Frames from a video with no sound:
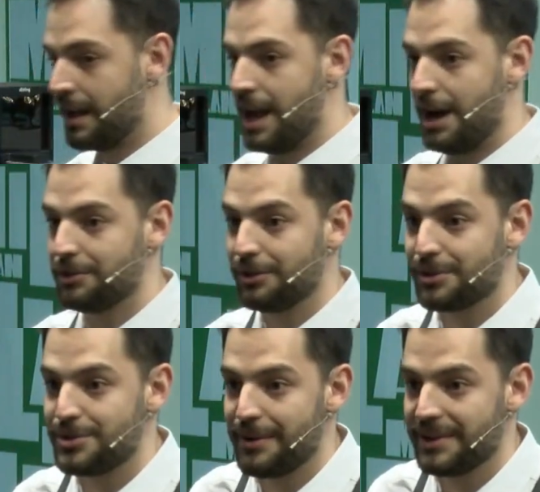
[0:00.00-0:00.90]
After the
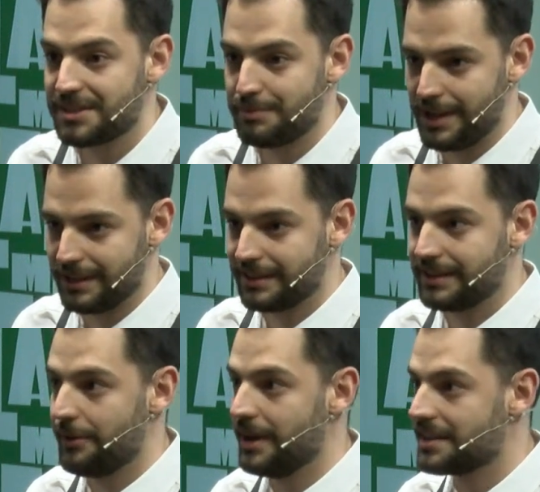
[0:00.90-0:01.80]
cherries spend
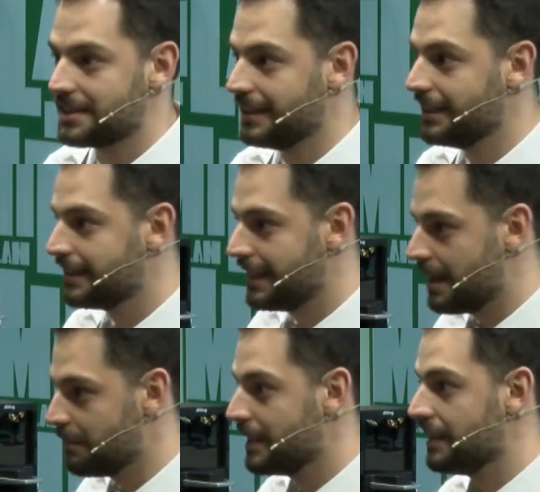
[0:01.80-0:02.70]
their extended
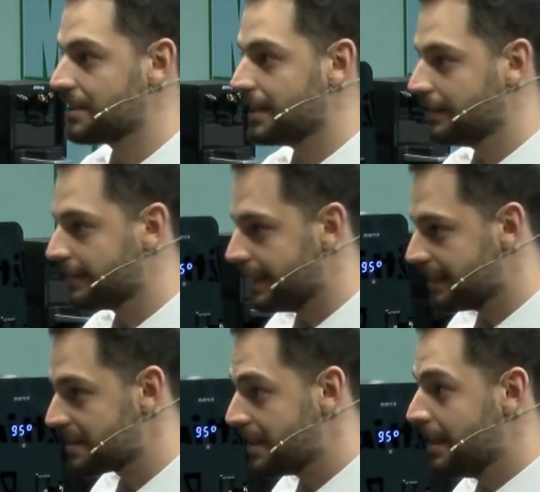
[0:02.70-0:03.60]
time inside the
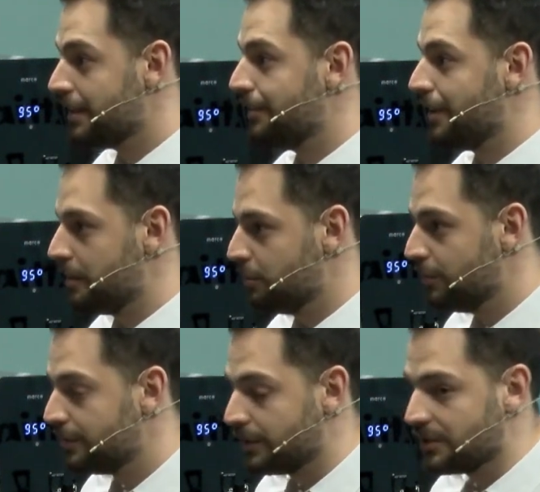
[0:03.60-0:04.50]
tanks, they are
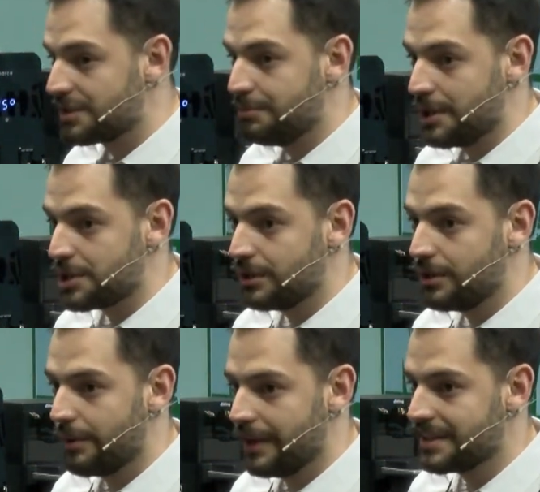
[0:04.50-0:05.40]
moved on a special
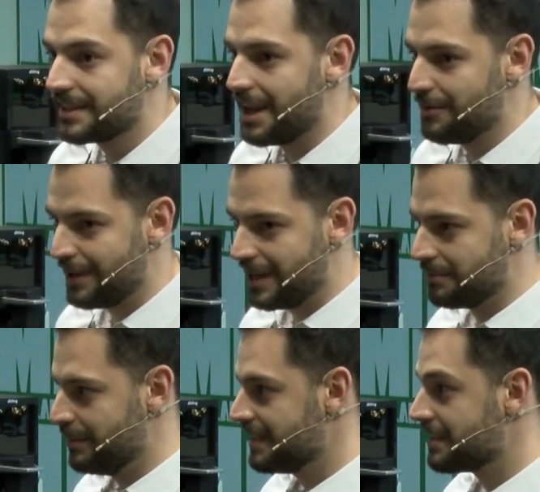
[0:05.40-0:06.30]
raised African
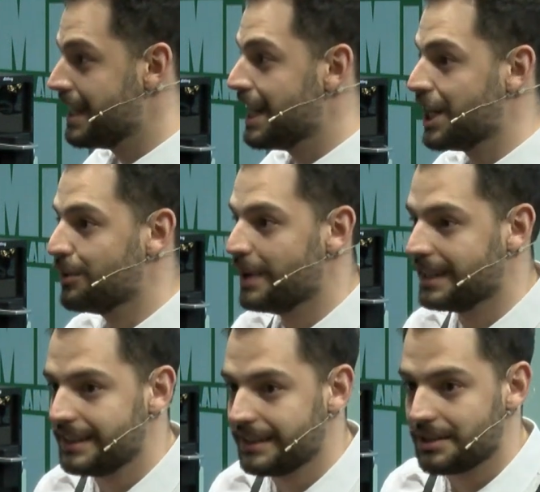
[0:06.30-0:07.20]
beds
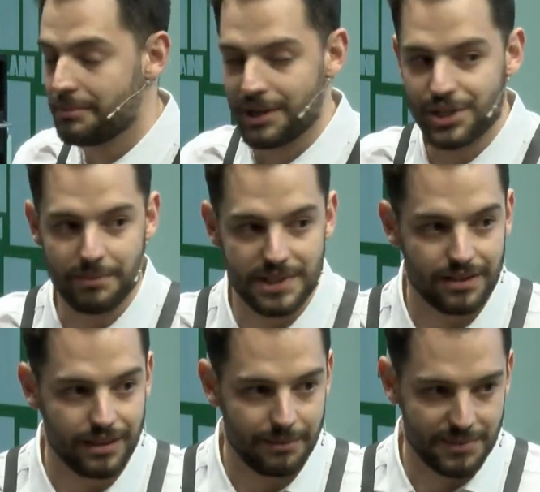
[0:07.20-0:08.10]
invented by
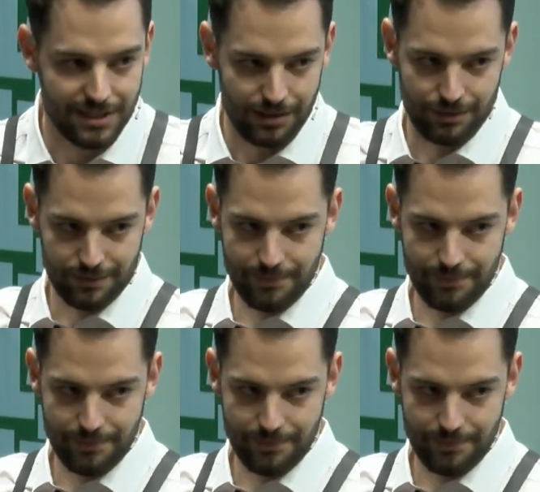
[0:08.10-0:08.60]
Jamison himself,